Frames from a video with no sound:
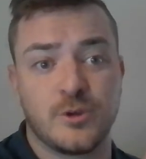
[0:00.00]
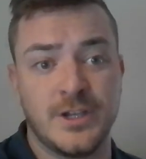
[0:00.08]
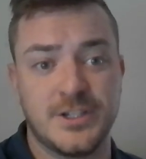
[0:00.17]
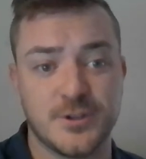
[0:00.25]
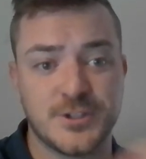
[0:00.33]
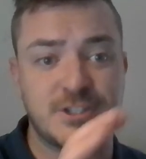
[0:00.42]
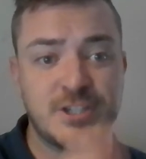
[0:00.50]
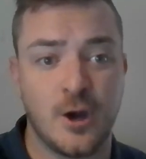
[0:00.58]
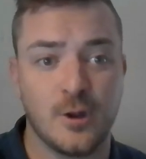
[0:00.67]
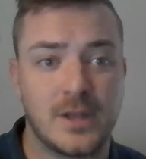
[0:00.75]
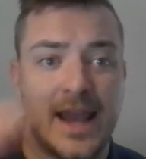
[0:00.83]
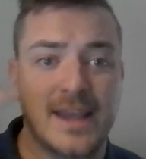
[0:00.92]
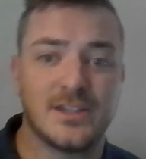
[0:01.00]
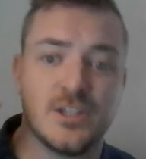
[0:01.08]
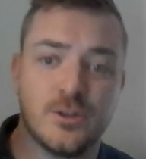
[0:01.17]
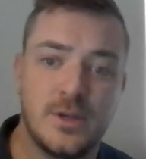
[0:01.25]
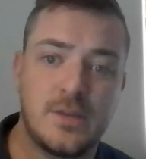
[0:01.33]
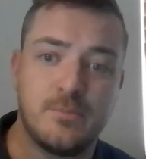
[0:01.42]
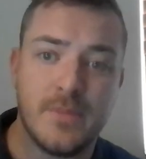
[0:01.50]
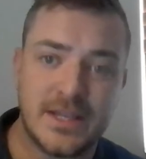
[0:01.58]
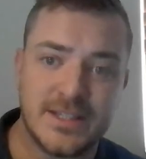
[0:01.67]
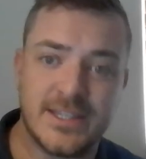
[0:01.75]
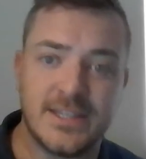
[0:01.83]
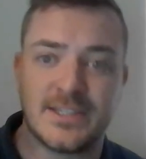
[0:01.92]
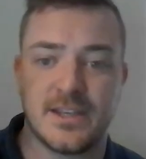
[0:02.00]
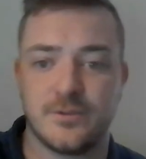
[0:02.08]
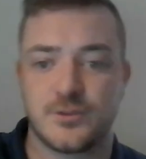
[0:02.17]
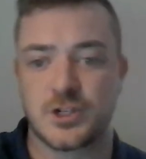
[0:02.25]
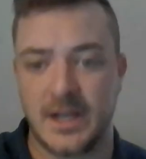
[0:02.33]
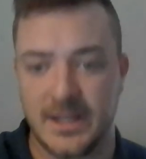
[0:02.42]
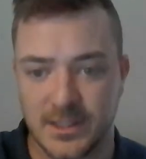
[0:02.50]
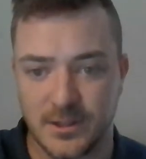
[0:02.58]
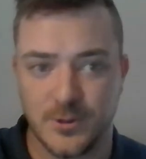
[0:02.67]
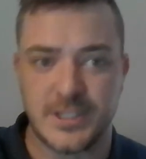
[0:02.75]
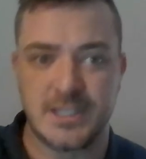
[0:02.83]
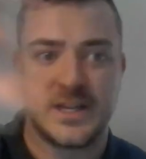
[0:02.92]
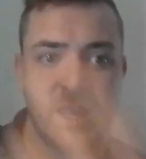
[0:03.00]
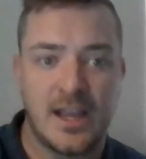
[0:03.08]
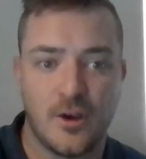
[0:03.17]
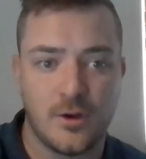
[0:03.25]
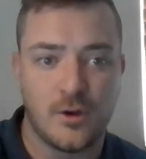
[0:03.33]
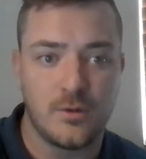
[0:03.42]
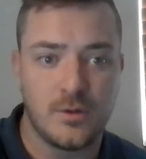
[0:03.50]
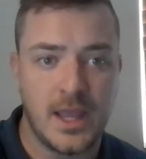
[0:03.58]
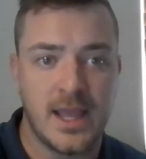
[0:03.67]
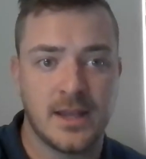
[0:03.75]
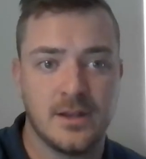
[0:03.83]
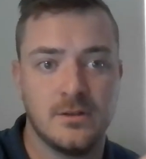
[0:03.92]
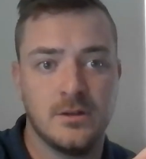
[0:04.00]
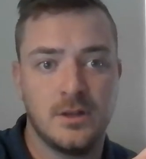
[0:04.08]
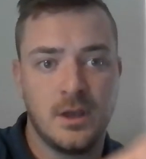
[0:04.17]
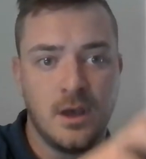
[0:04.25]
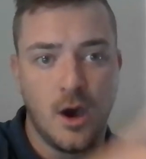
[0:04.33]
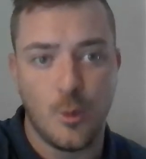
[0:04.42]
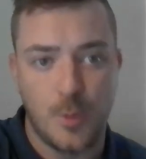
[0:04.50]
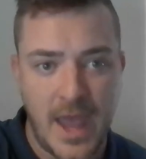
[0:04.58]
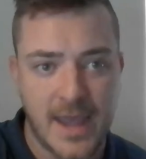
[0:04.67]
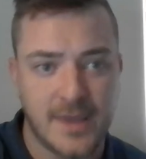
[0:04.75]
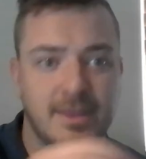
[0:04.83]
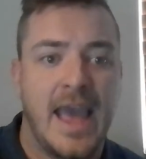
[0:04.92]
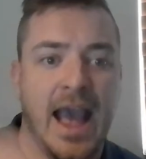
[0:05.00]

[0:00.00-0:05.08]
Printers don't like doing mixes of translucent and opaque.